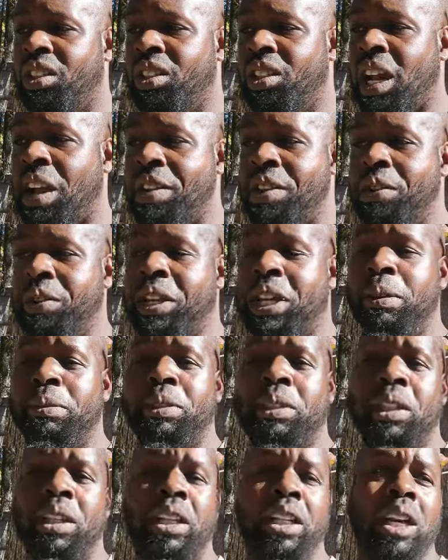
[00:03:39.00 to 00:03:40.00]
If you keep
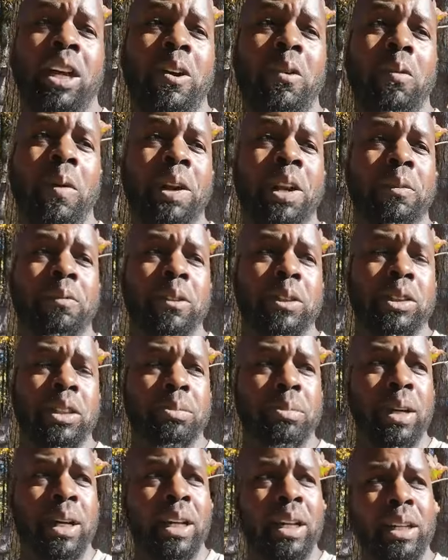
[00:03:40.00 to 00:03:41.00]
sitting down waiting for
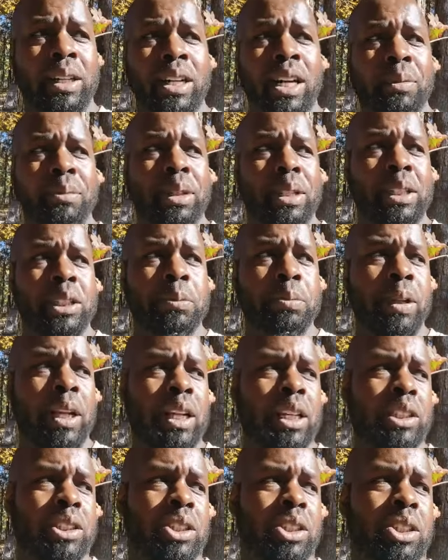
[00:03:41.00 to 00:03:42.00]
somebody to come and
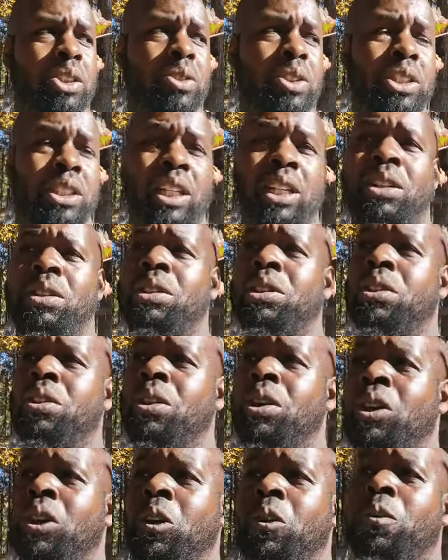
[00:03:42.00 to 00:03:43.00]
explain it to you and tell you
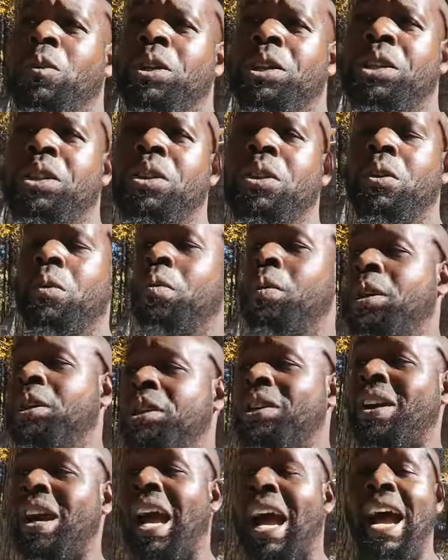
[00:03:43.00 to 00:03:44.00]
when when
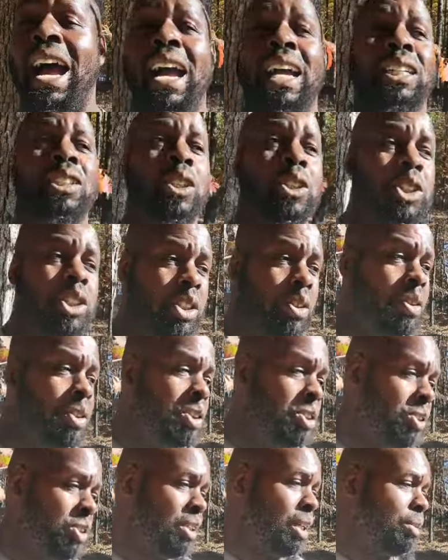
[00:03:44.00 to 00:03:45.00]
your eyes are showing
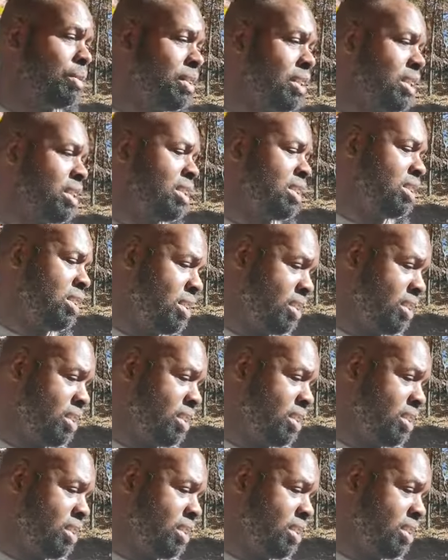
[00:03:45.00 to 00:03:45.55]
you something.